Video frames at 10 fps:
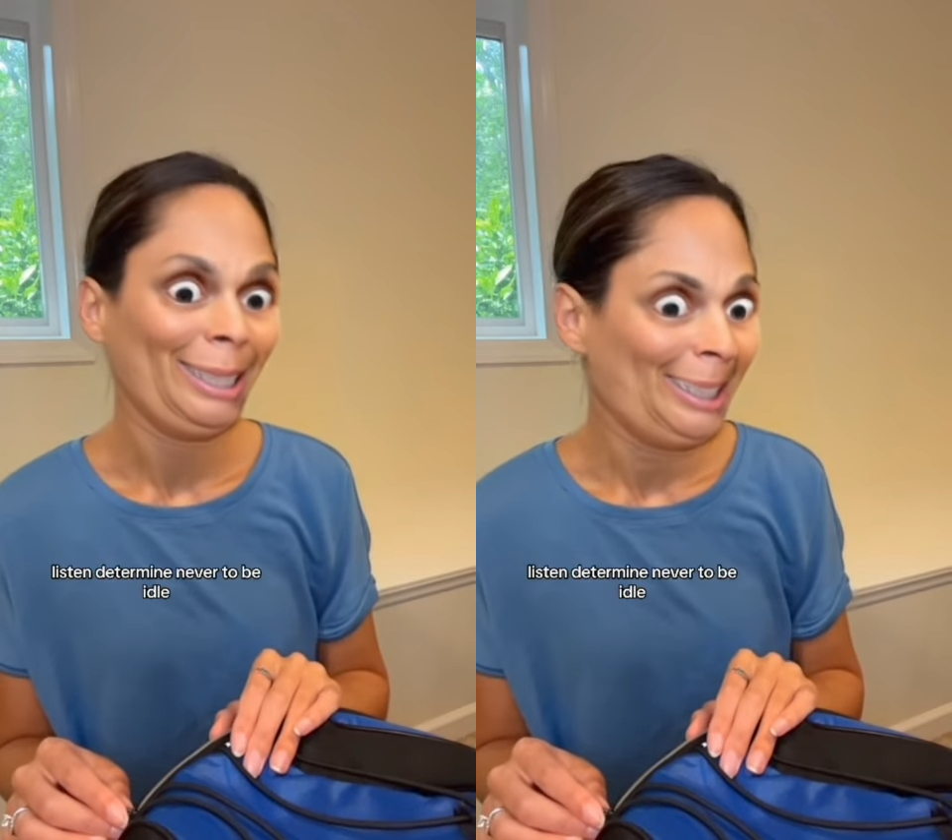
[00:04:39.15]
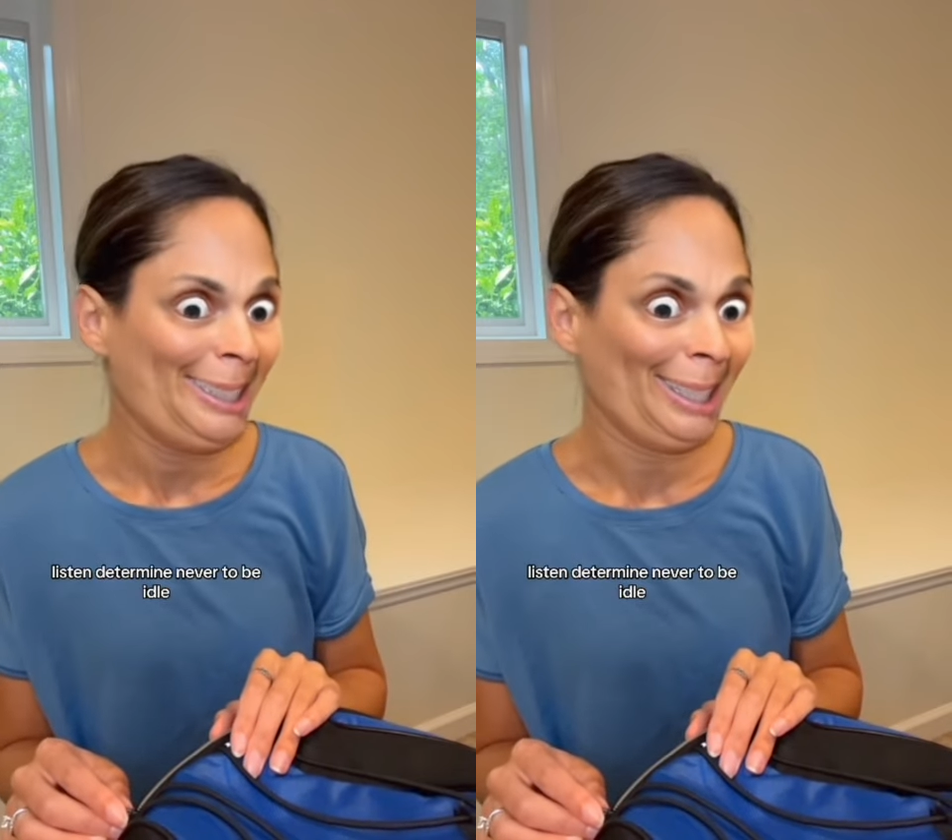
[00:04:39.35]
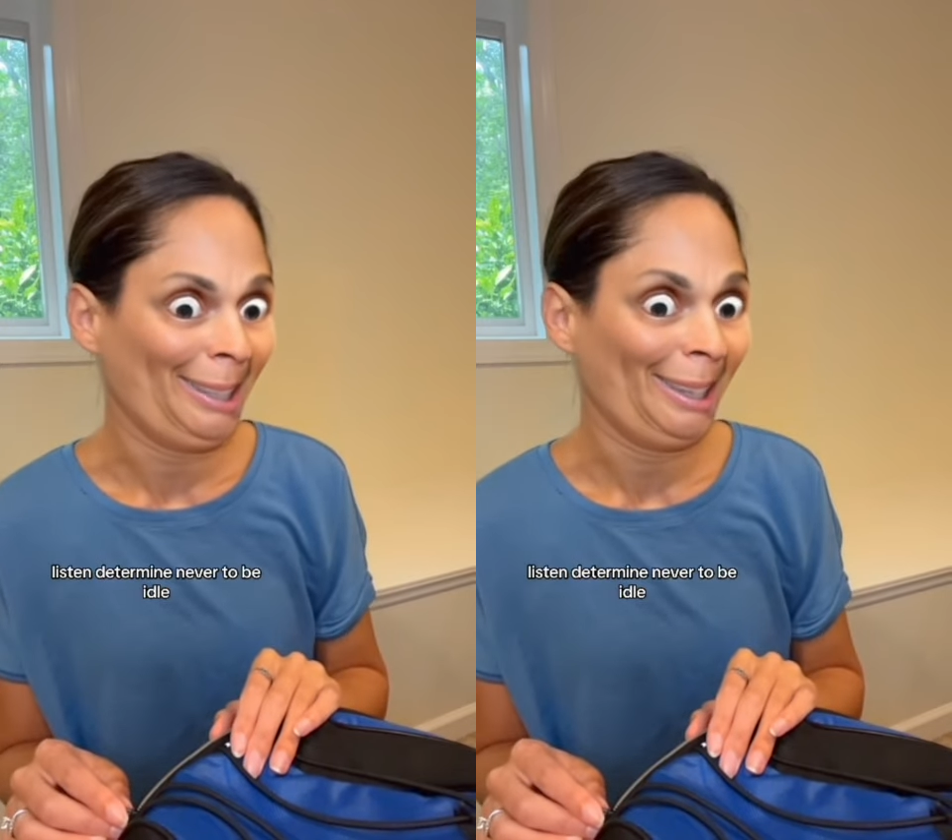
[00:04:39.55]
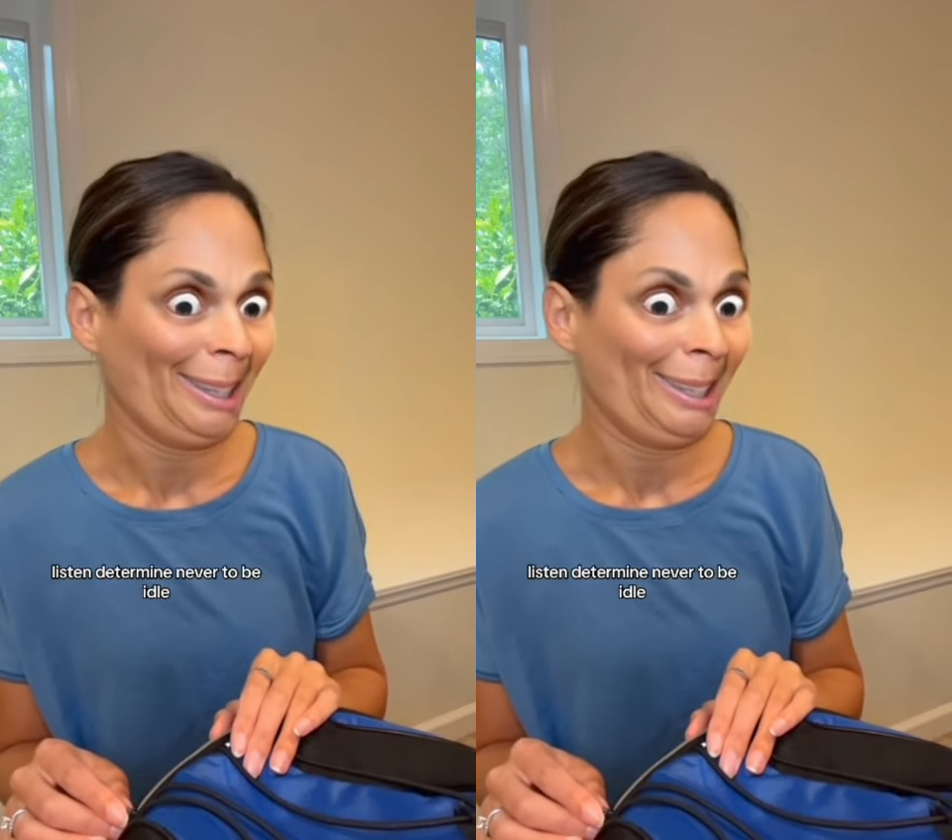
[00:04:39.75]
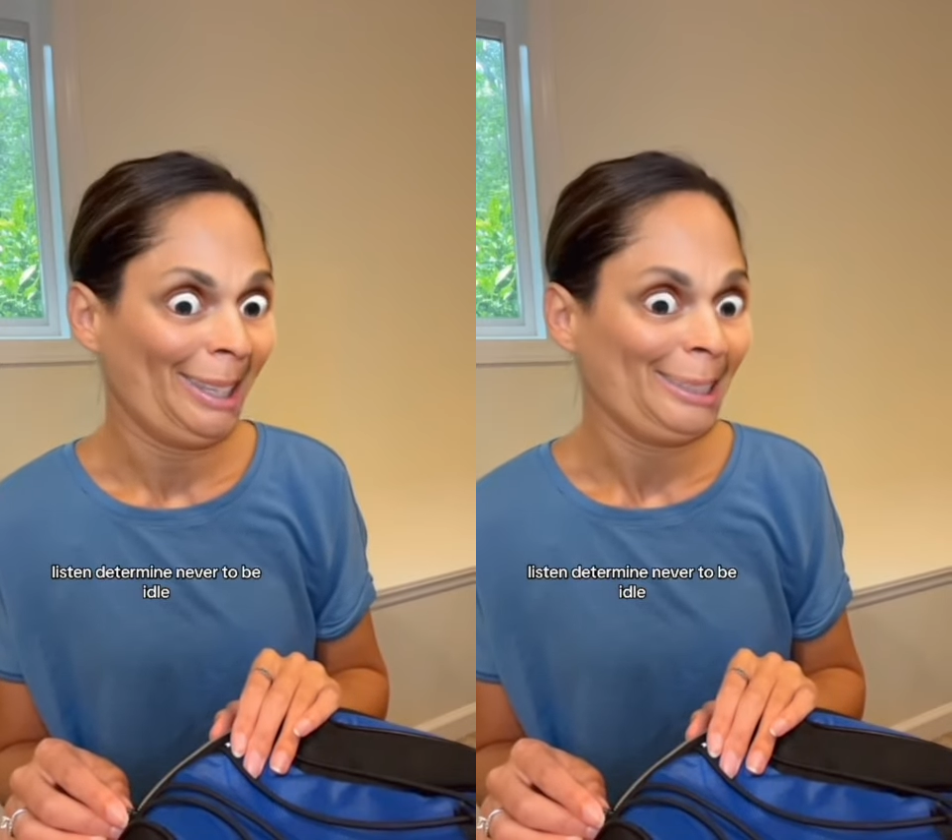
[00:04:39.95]
Listen,
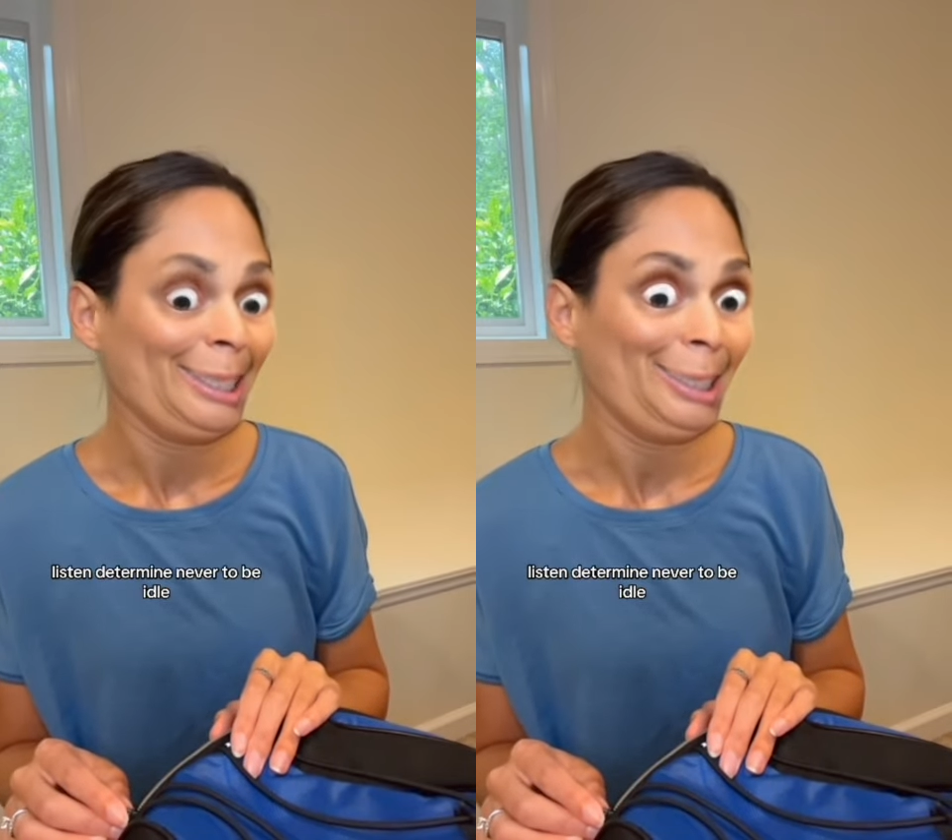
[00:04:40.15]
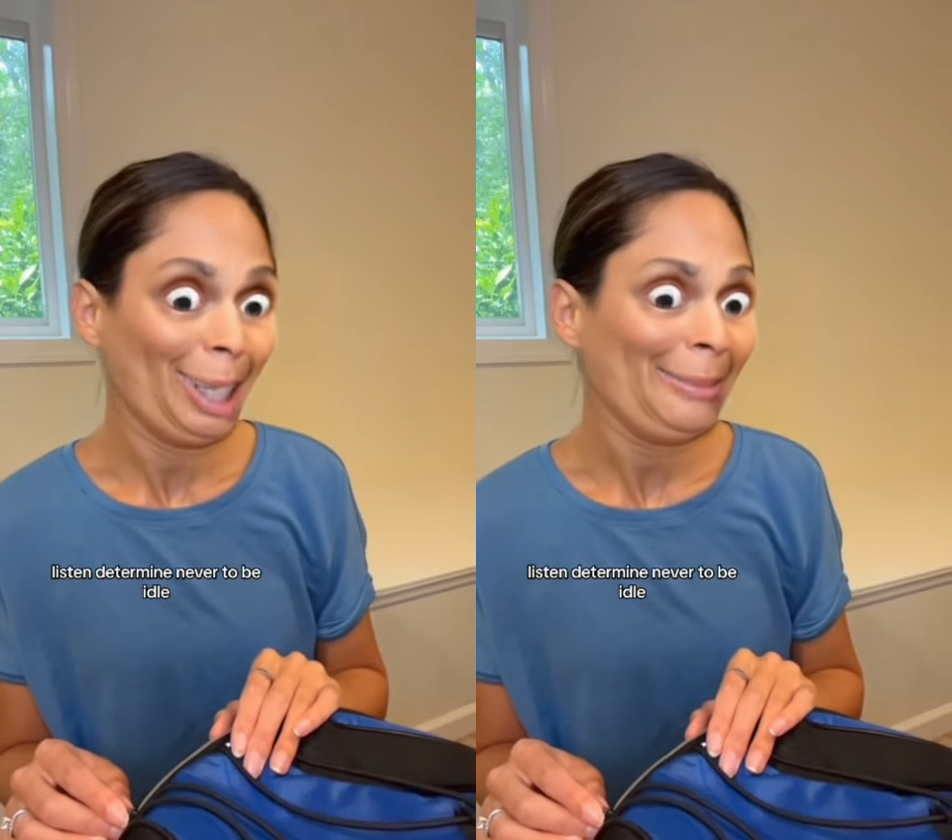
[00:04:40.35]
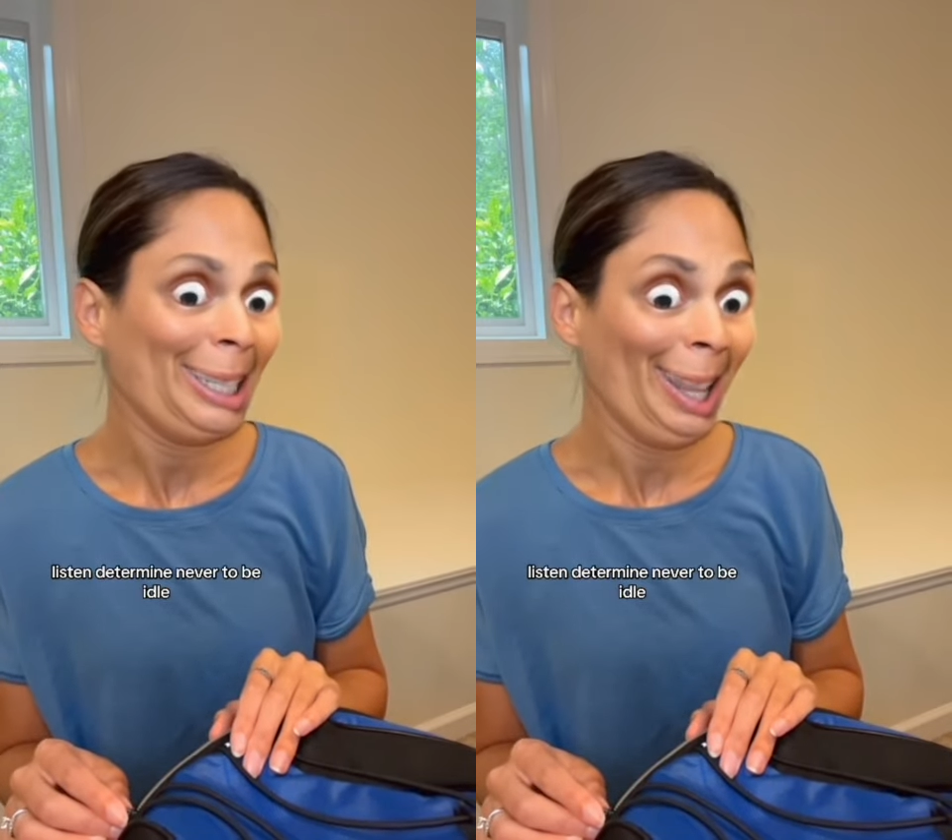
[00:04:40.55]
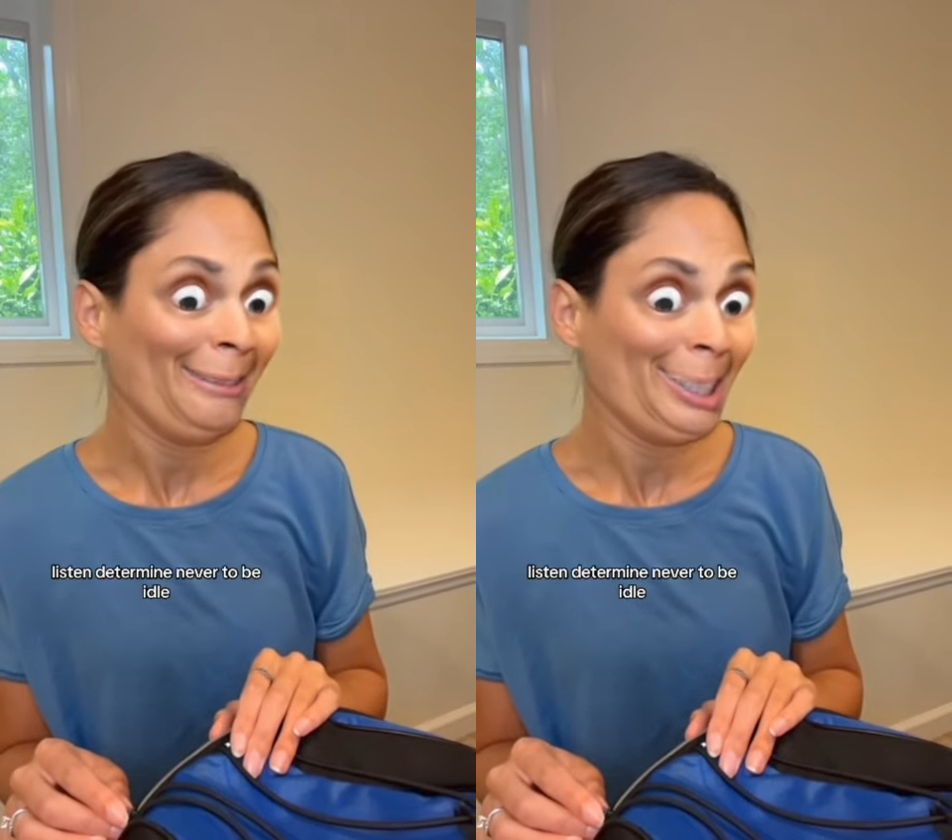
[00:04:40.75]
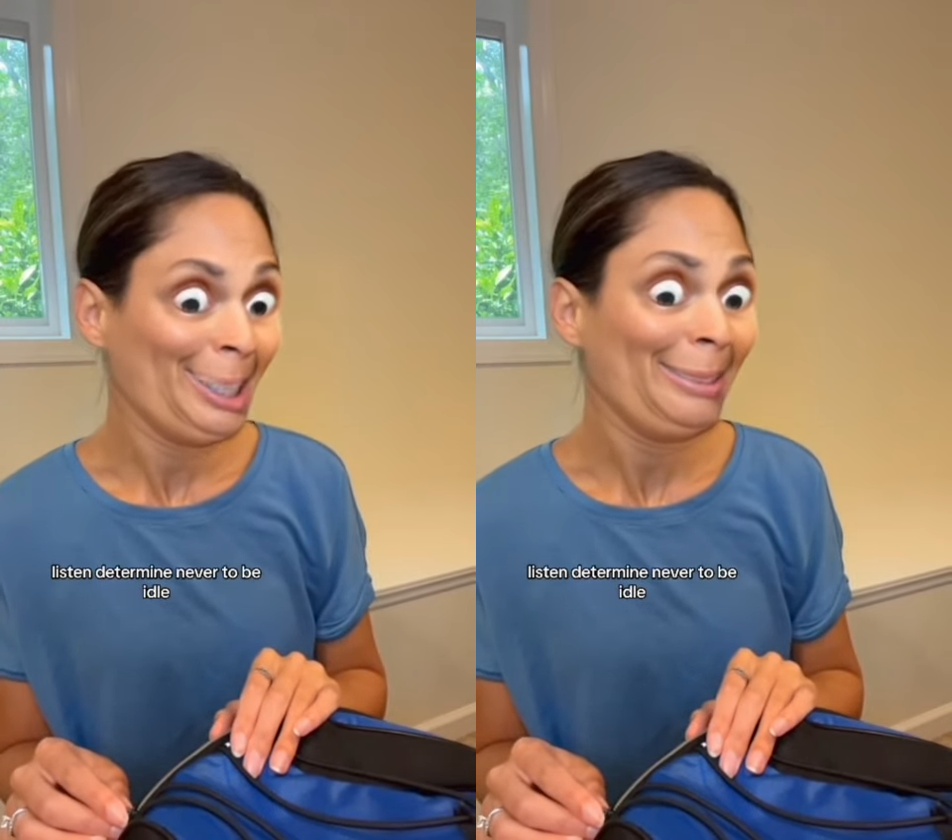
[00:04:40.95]
determined
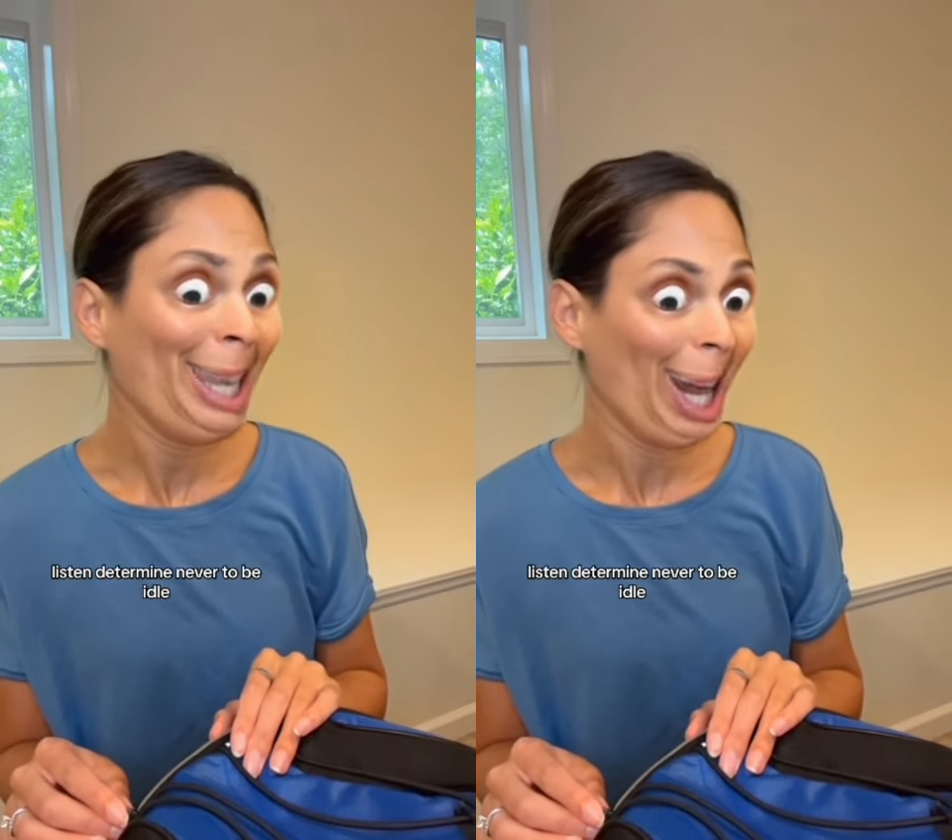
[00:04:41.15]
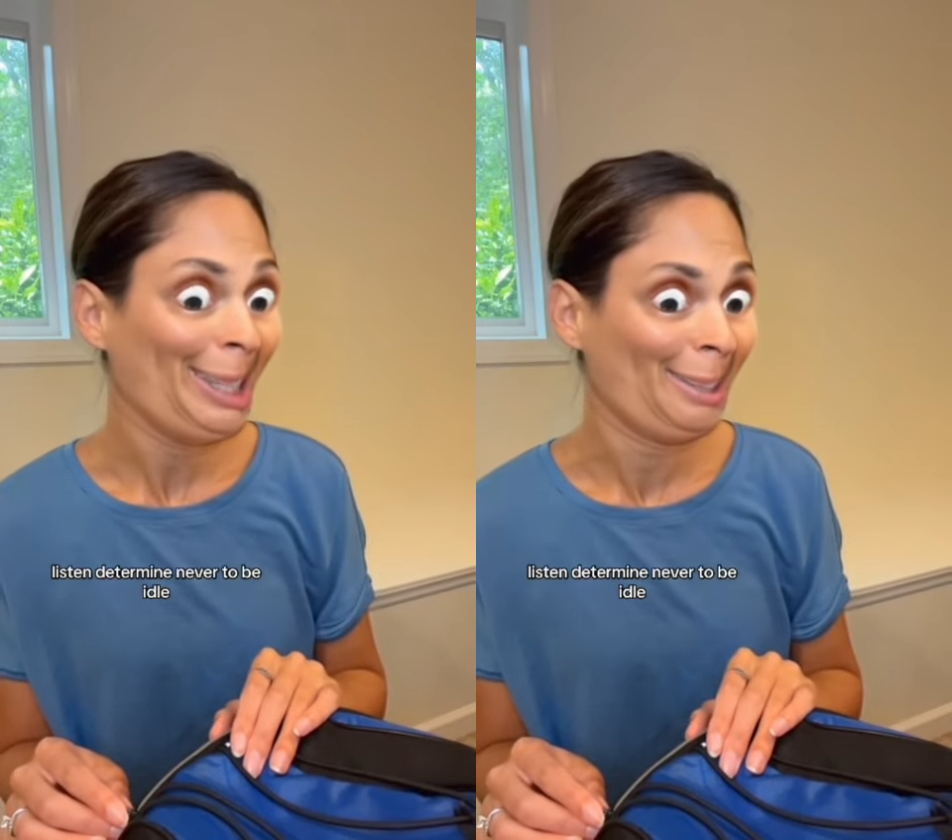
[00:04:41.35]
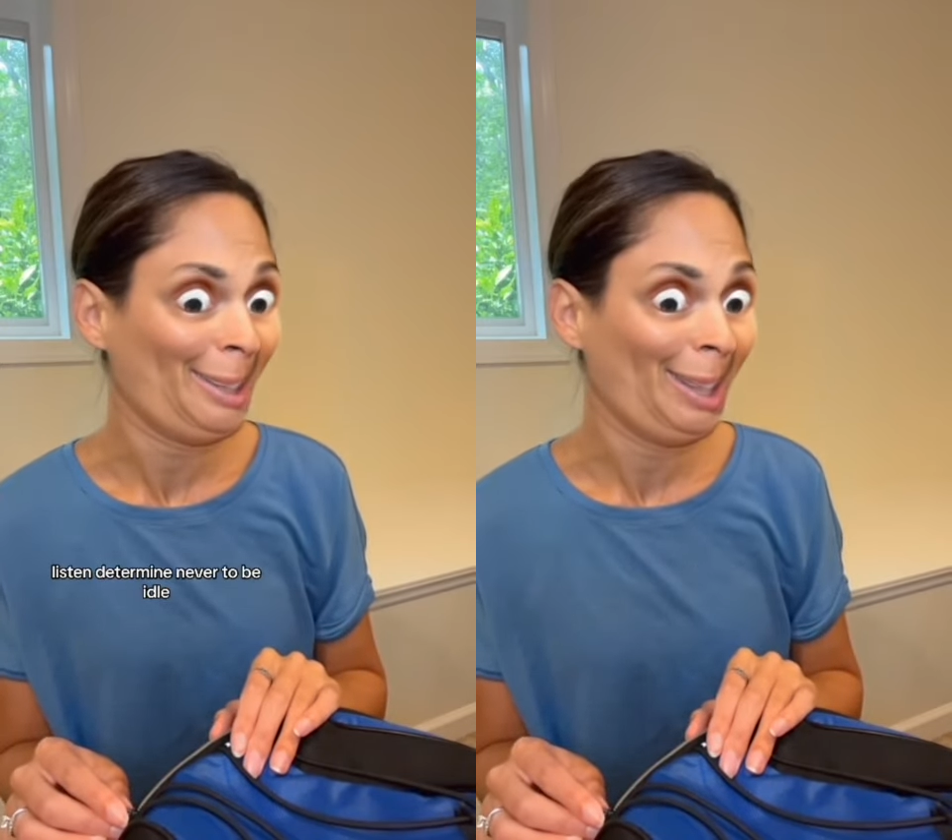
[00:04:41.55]
never to be idle.